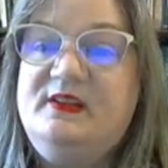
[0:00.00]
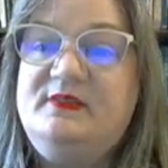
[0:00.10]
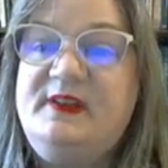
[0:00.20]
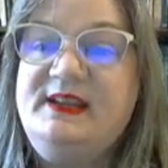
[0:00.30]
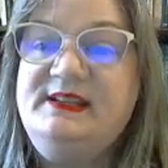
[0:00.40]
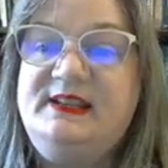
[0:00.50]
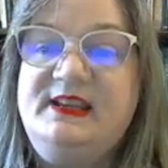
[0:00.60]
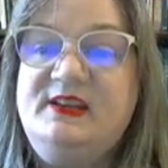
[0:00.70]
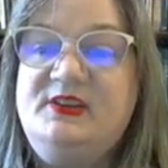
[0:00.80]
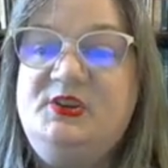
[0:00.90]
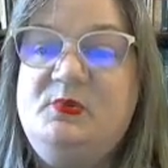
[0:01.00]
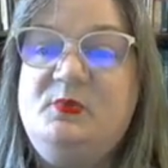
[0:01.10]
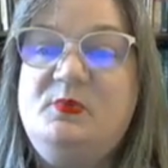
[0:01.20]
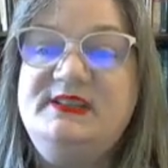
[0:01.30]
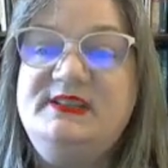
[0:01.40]
Finally, you will
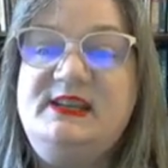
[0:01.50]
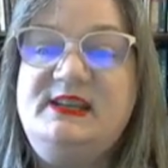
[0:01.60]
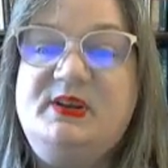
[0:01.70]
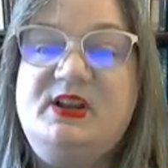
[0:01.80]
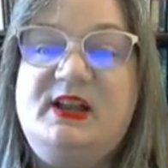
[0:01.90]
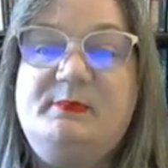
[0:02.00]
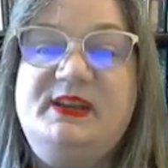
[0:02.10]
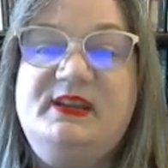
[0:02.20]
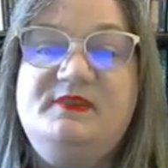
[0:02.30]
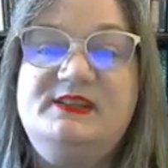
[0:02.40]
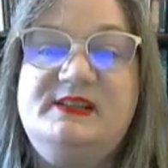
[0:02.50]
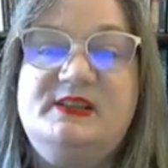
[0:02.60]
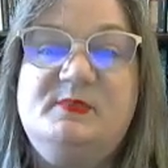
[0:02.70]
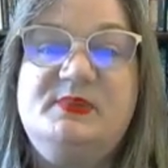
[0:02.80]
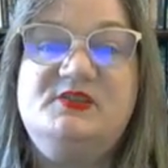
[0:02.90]
want to keep a copy of the
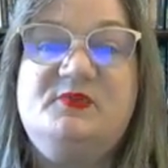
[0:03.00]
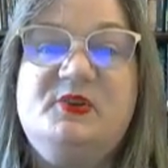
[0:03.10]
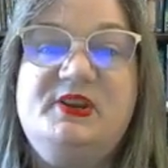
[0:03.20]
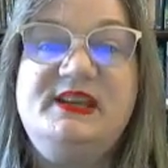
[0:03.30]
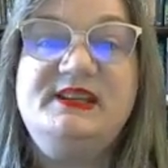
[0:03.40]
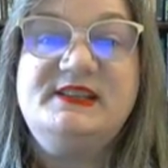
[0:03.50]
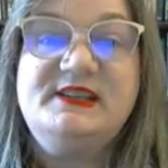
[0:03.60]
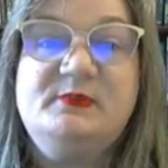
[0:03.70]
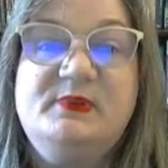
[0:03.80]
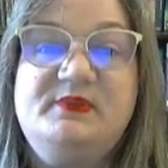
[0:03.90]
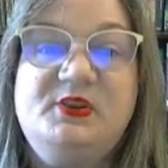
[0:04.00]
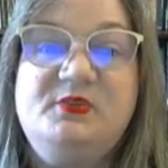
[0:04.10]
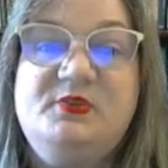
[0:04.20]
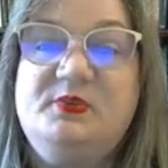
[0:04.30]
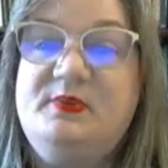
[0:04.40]
syllabus for easy review
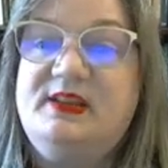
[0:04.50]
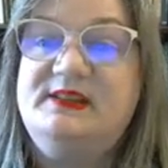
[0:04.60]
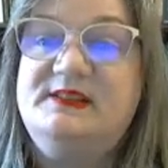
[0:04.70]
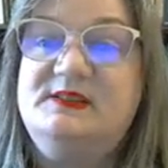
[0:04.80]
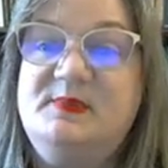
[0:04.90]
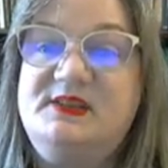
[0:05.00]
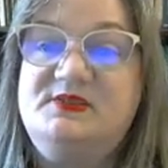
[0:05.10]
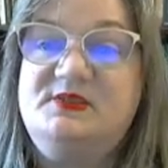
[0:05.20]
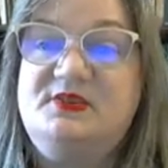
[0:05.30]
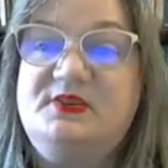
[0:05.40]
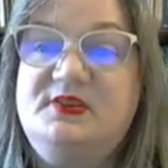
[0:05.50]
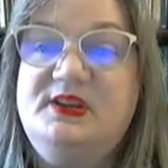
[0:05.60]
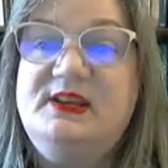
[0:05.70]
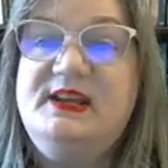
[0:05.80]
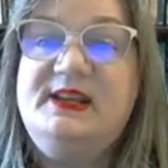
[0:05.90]
throughout the semester.
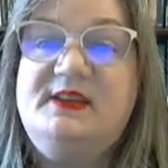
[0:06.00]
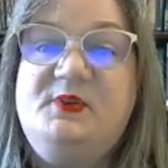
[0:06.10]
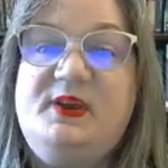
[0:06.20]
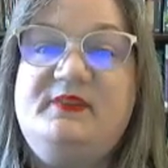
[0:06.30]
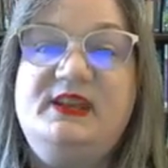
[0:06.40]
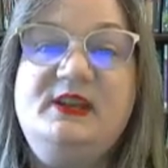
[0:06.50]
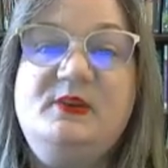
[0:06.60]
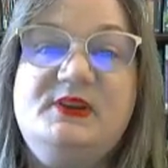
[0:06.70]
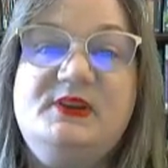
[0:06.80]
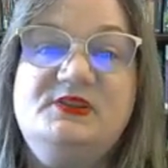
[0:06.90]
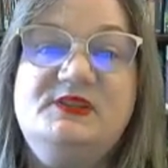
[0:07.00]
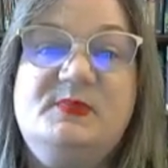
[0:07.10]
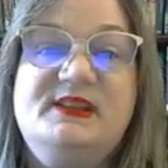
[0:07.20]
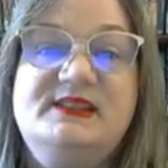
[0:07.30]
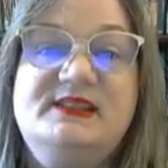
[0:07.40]
If you have any questions
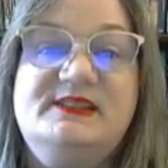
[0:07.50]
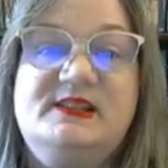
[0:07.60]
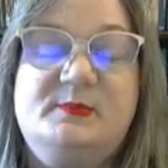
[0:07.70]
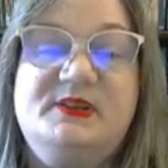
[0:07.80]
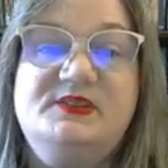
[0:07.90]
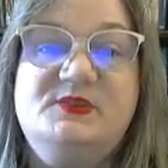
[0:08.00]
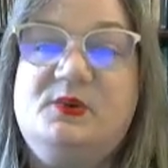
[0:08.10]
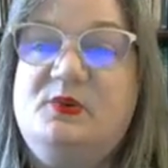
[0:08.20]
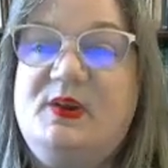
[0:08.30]
about the syllabus or